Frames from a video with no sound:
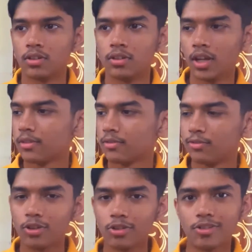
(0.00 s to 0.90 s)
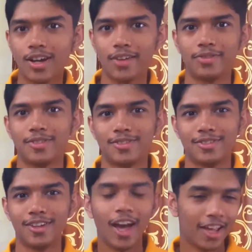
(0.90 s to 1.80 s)
click photographs
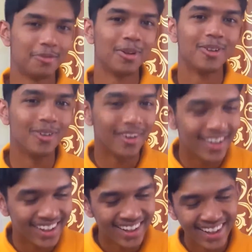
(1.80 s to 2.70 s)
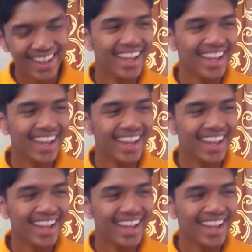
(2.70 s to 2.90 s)
as you go.